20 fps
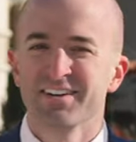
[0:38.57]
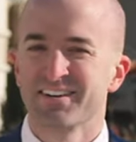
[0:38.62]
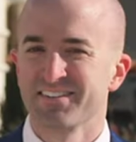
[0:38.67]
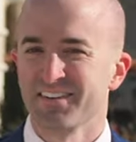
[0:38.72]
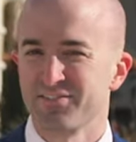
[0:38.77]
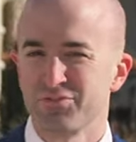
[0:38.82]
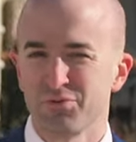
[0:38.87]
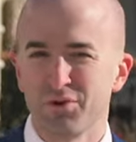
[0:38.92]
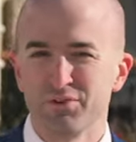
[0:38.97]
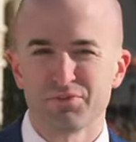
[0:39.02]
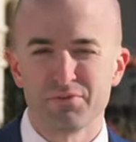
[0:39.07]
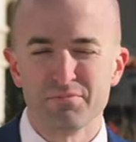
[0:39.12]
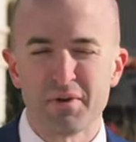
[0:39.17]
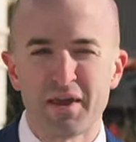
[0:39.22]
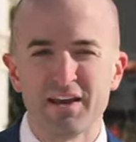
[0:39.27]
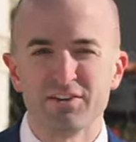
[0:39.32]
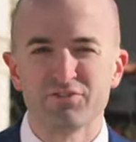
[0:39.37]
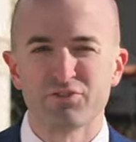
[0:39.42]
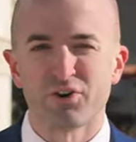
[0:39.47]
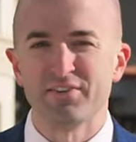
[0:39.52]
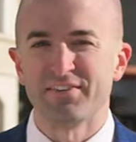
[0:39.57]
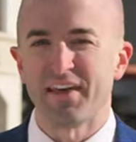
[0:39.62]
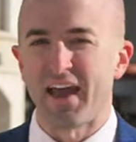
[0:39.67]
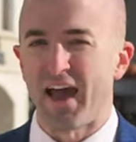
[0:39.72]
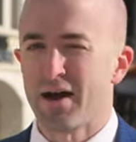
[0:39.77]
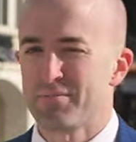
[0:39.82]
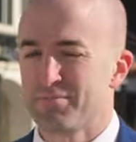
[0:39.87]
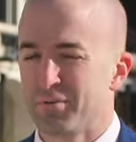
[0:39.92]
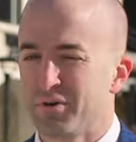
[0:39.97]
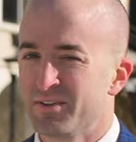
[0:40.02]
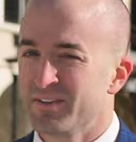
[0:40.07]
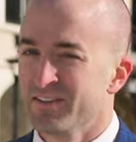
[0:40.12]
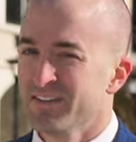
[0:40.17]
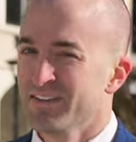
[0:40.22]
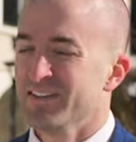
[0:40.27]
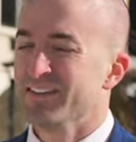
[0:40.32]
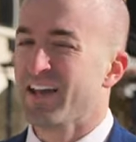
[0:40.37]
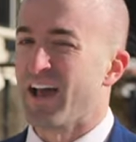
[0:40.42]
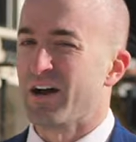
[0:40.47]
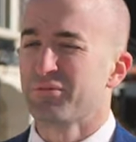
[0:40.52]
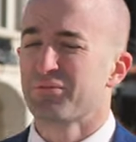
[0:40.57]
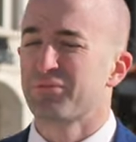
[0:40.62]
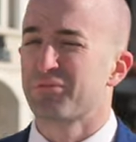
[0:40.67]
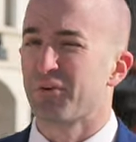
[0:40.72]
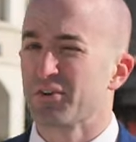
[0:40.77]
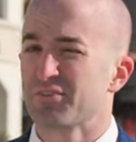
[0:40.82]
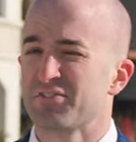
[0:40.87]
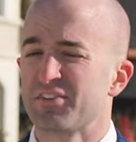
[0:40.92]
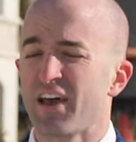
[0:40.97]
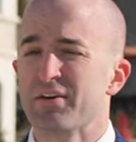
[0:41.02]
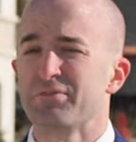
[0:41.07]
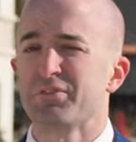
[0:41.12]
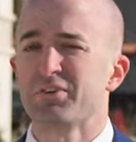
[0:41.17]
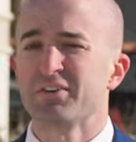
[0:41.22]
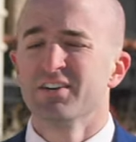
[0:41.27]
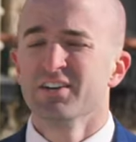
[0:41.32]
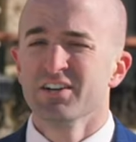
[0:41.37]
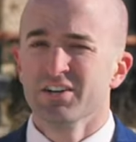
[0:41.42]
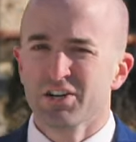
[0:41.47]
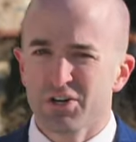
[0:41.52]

because I switched from Android to Apple? Yeah, first ever